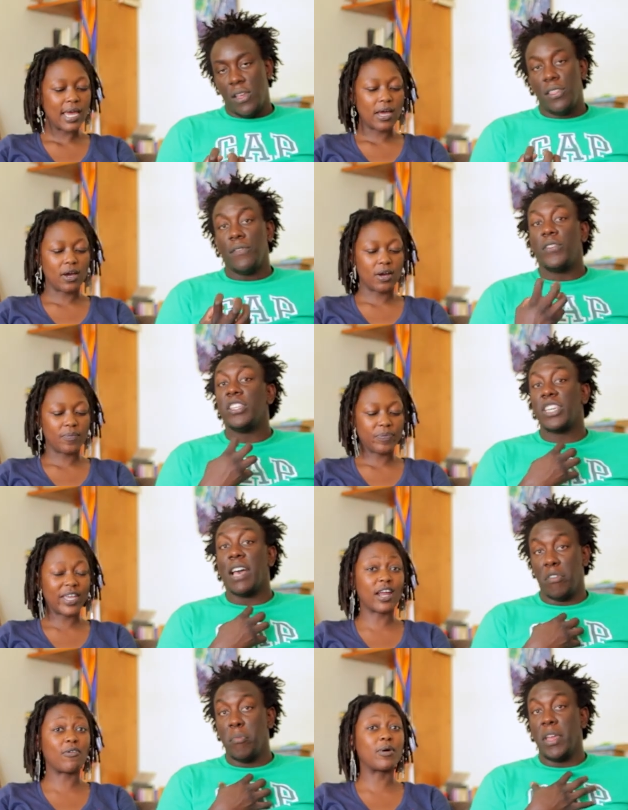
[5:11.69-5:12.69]
Speaker 1: The French
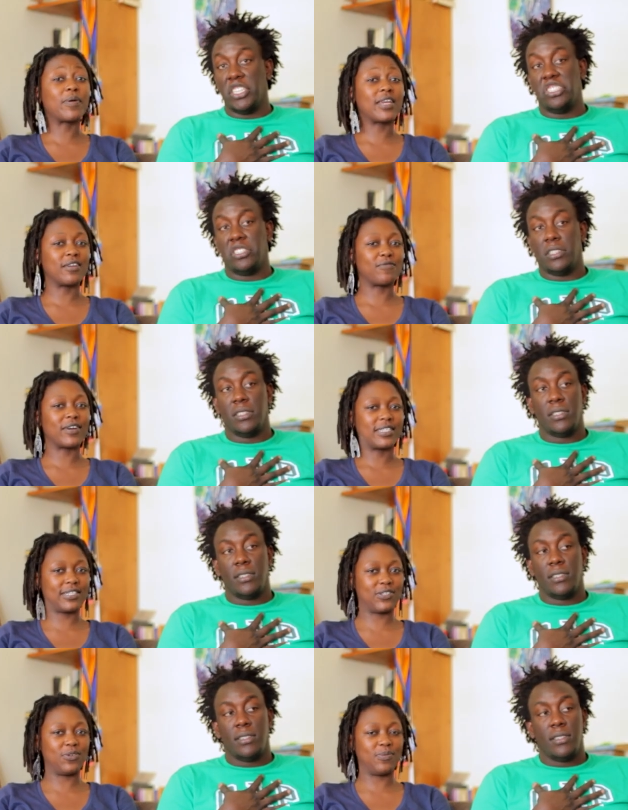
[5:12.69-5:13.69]
government. In our opinion, France
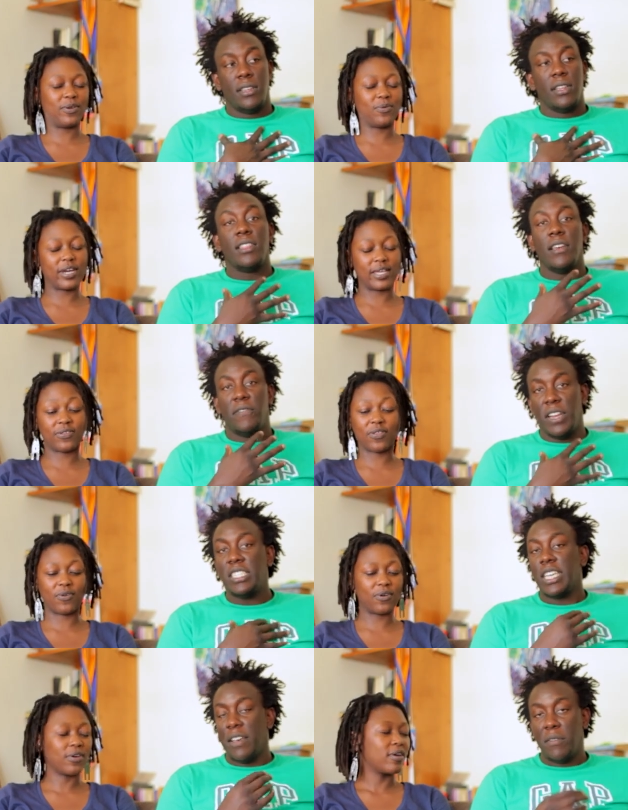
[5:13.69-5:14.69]
is stupid. Wait. The
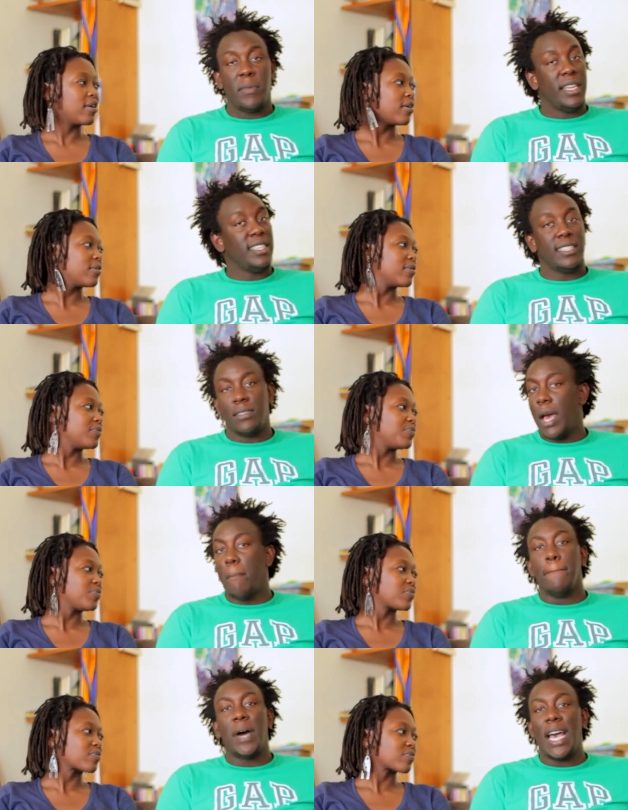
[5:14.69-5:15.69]
French government is
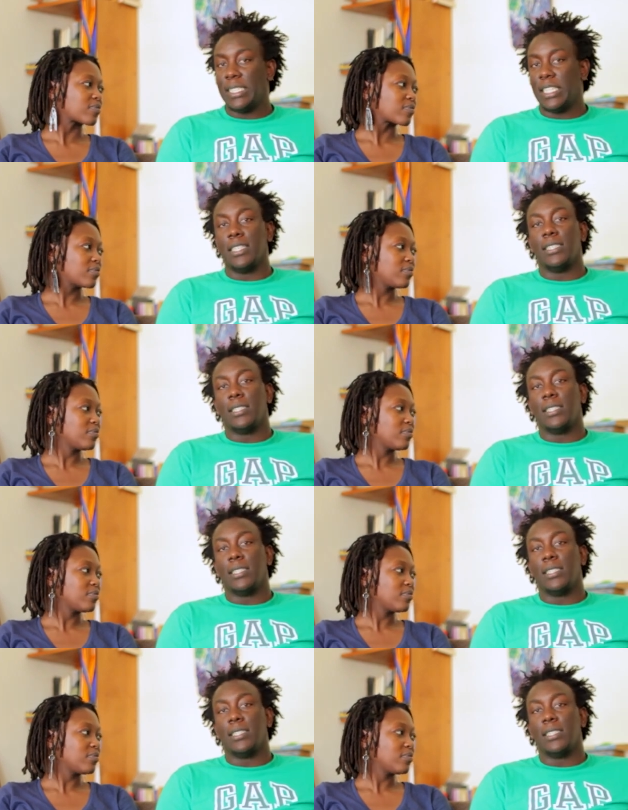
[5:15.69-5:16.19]
a bastard,